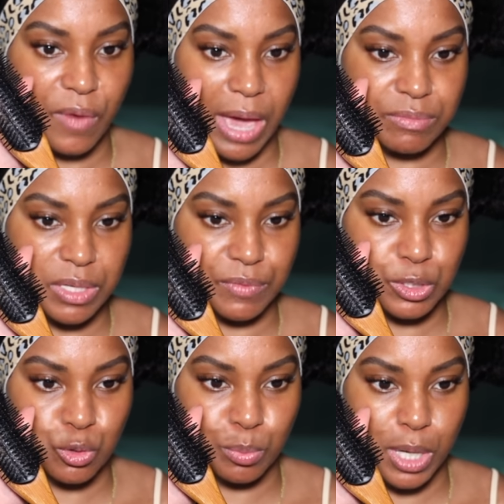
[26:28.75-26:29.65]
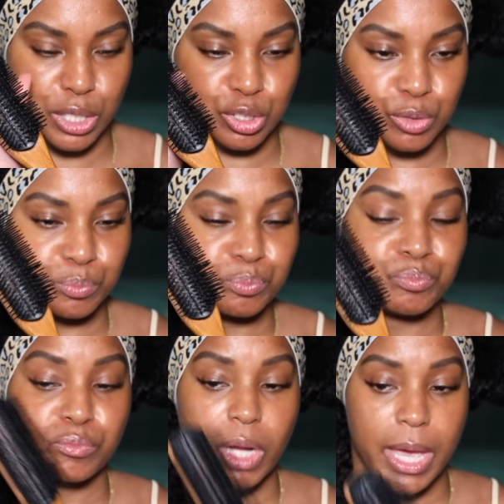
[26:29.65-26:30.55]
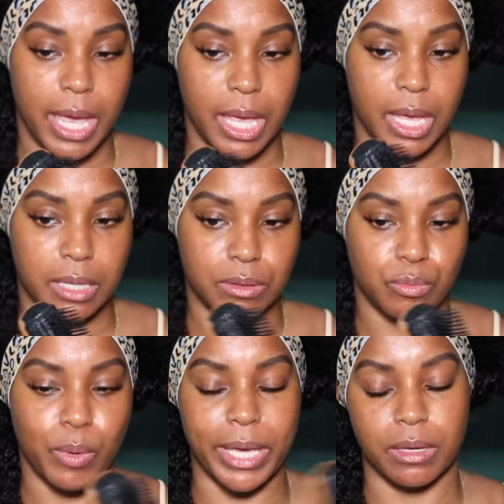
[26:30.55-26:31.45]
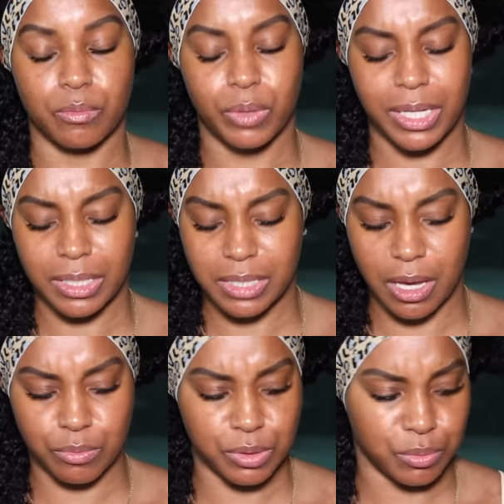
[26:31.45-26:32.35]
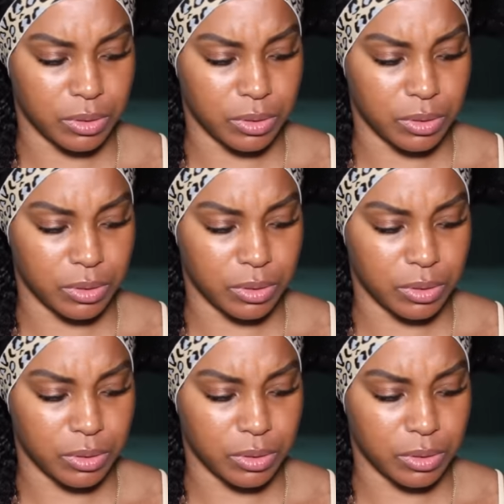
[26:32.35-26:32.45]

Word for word: 572 brush, and wait, what did I say I was doing?